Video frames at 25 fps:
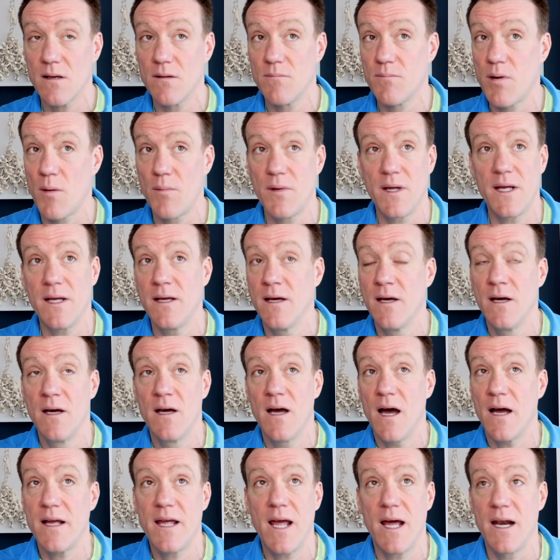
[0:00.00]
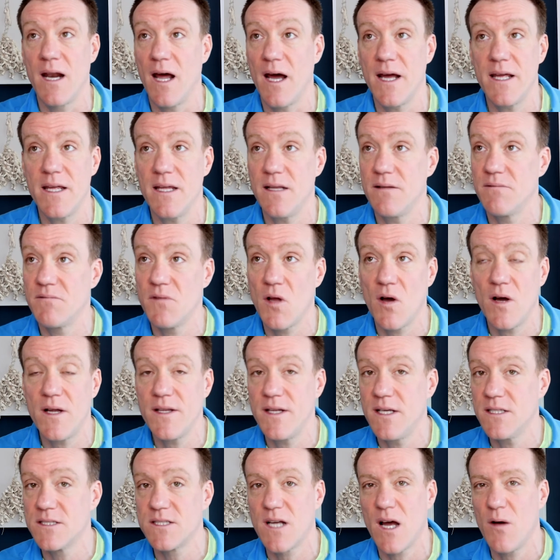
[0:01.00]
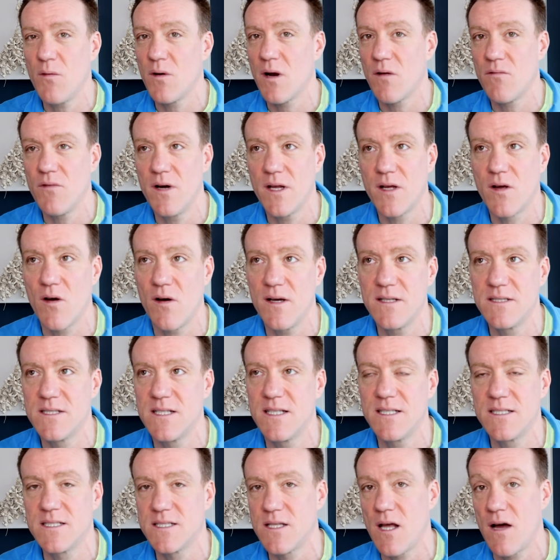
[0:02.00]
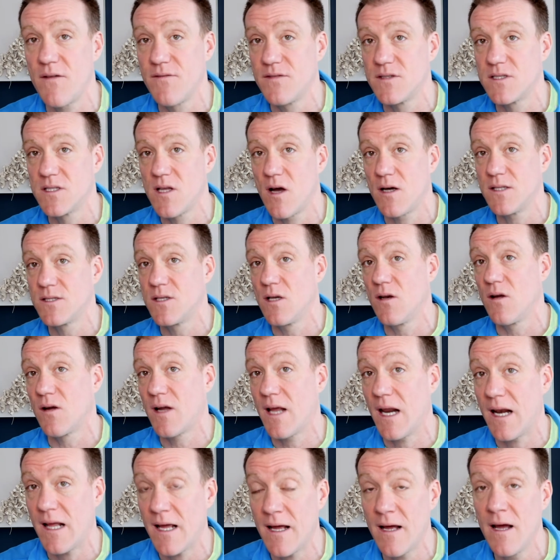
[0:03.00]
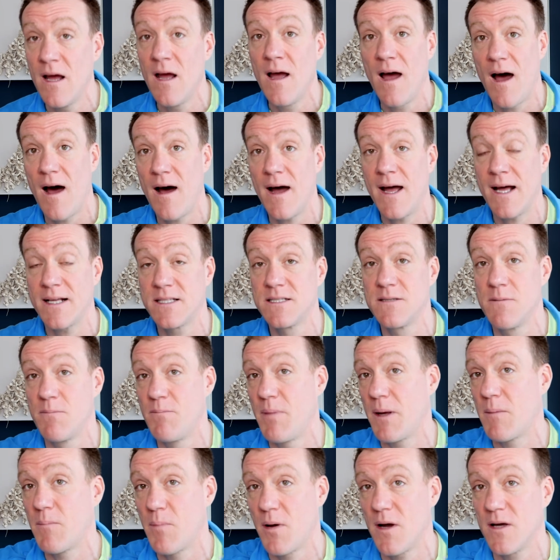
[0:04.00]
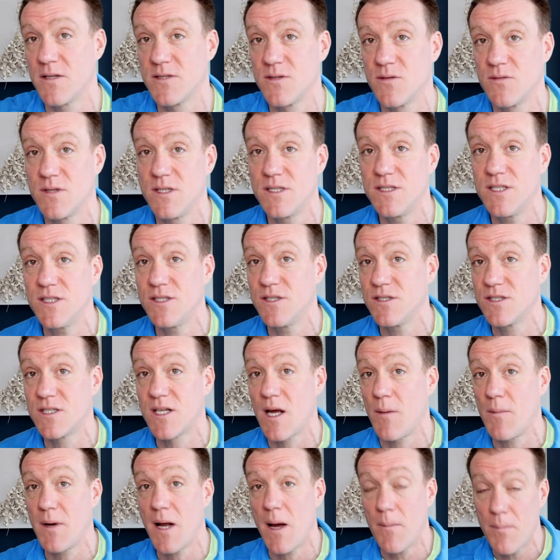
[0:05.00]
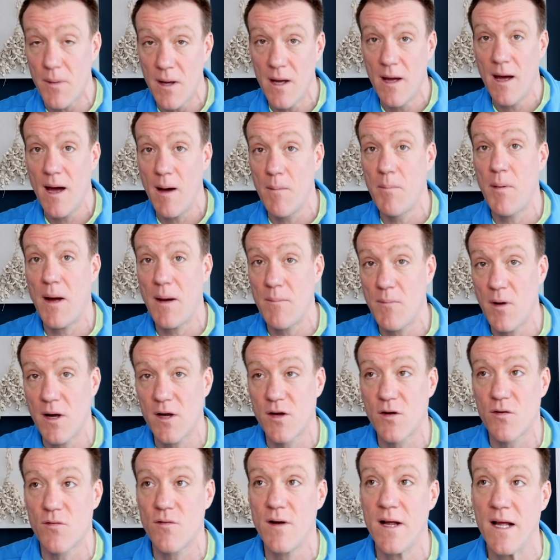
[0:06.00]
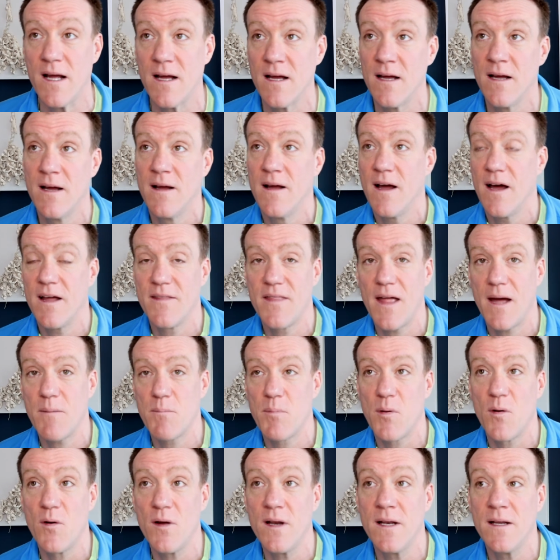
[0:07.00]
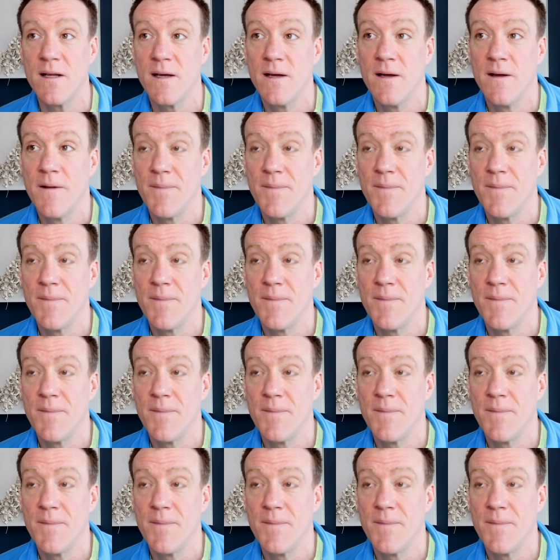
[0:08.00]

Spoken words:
Probably, again, 8, 9 years ago when I really got into this stuff and started to look at it, I had some big personal decisions coming up about my career at that point,